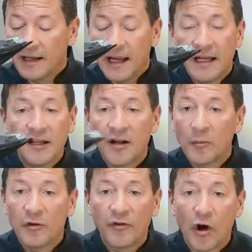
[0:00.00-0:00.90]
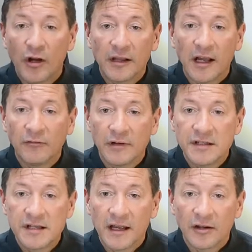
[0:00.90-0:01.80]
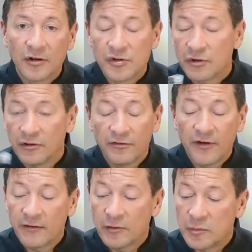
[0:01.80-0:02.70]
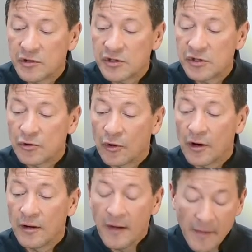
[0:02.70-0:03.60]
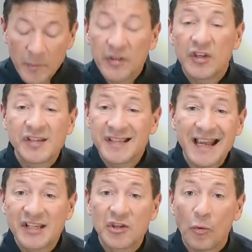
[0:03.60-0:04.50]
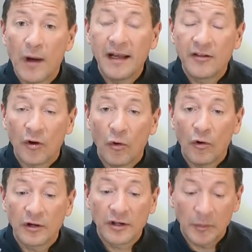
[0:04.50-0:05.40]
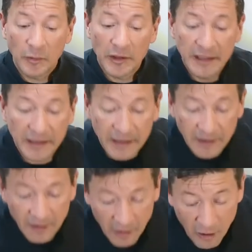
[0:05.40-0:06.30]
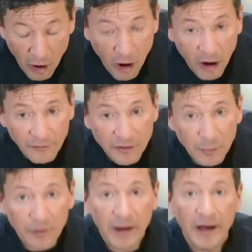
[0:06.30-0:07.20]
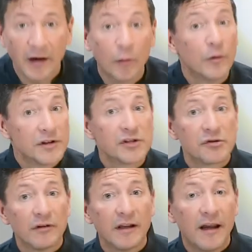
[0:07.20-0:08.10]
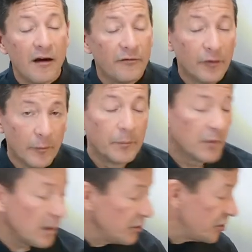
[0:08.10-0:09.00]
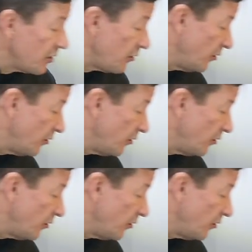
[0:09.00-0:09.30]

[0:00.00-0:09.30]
any number of online retailers or your favorite music store, but this takes the weight of the horn completely off the player, which is really helpful. Let me show